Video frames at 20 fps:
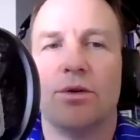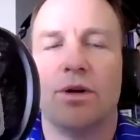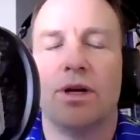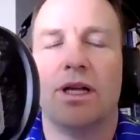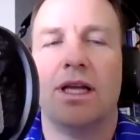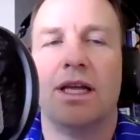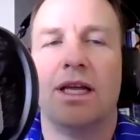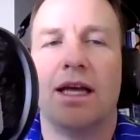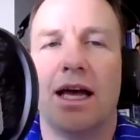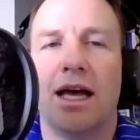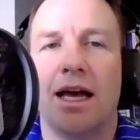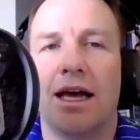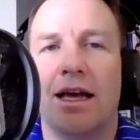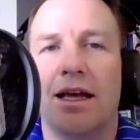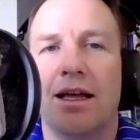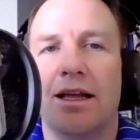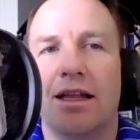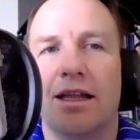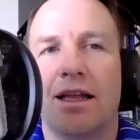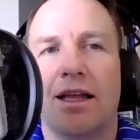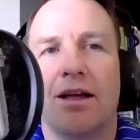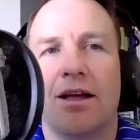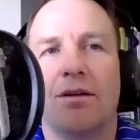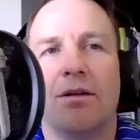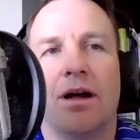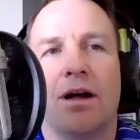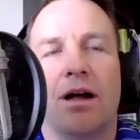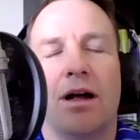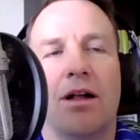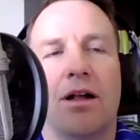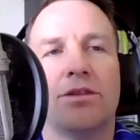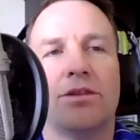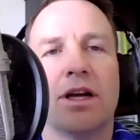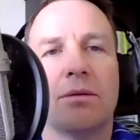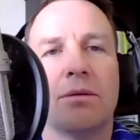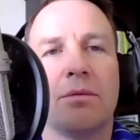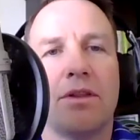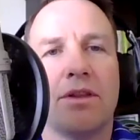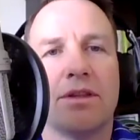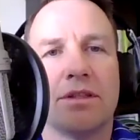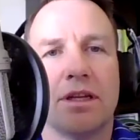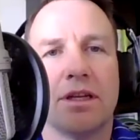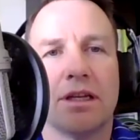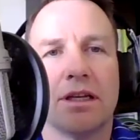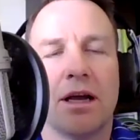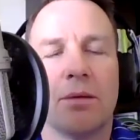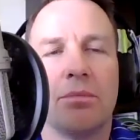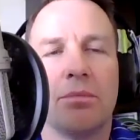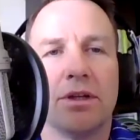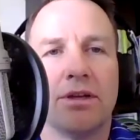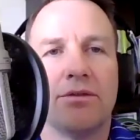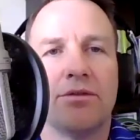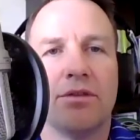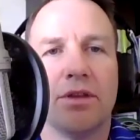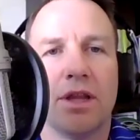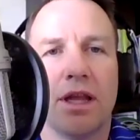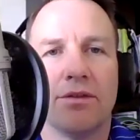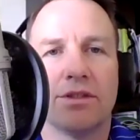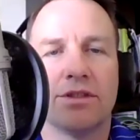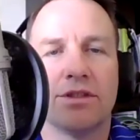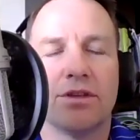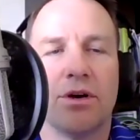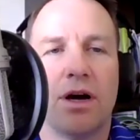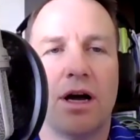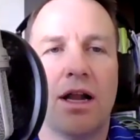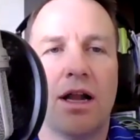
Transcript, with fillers: So uh, I'll talk about this on a couple of different levels.